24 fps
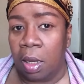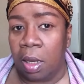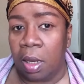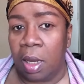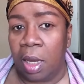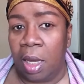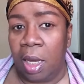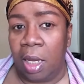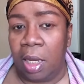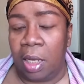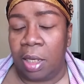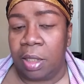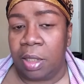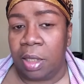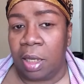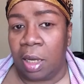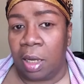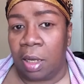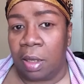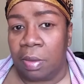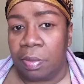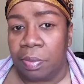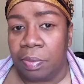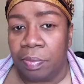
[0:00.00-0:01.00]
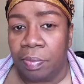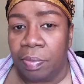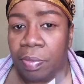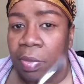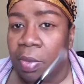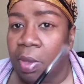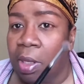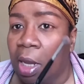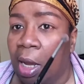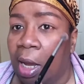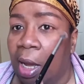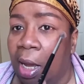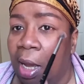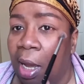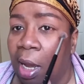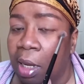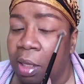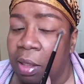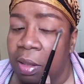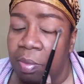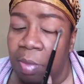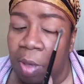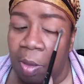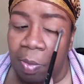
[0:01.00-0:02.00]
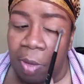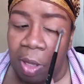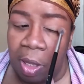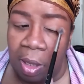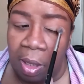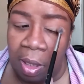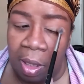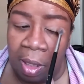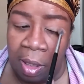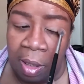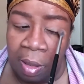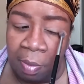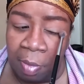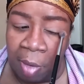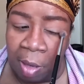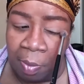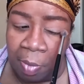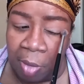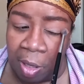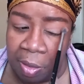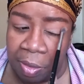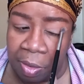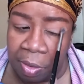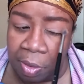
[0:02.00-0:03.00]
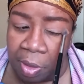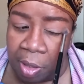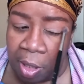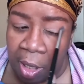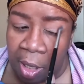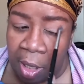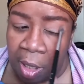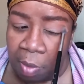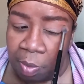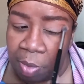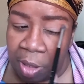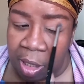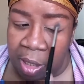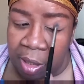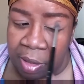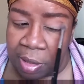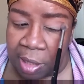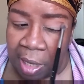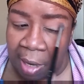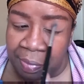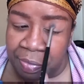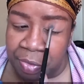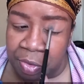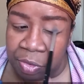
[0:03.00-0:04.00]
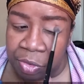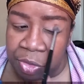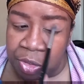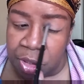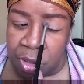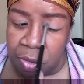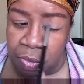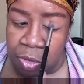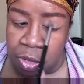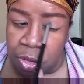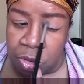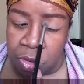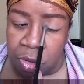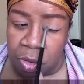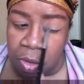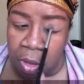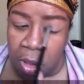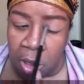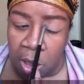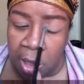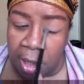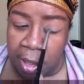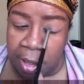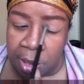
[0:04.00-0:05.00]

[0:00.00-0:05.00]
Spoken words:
And I asked my mother because after she was an